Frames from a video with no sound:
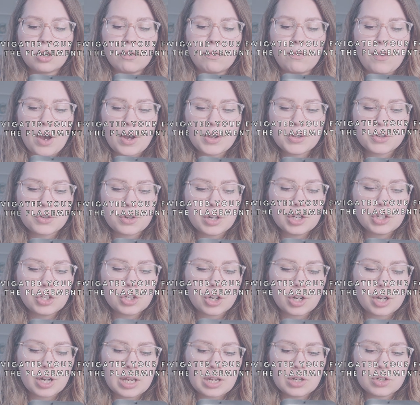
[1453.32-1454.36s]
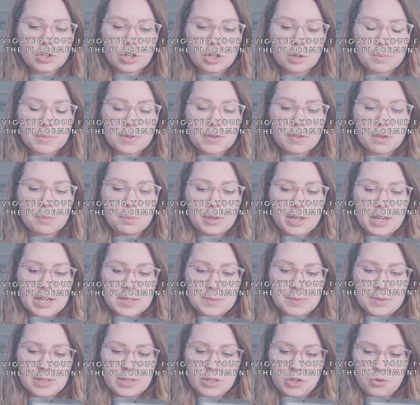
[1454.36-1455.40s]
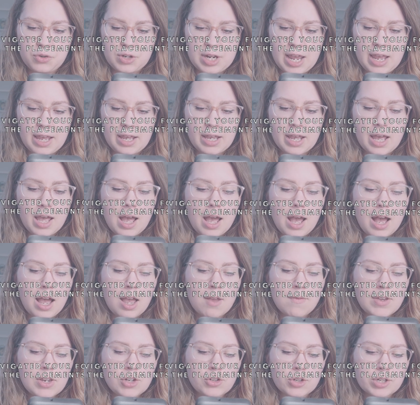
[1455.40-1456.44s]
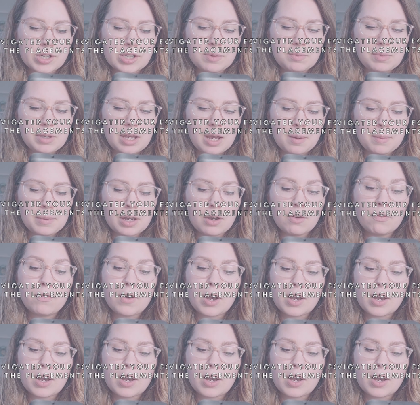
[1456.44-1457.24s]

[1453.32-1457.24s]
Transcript: your fostering journey in terms of the placements you take? I have interest in becoming a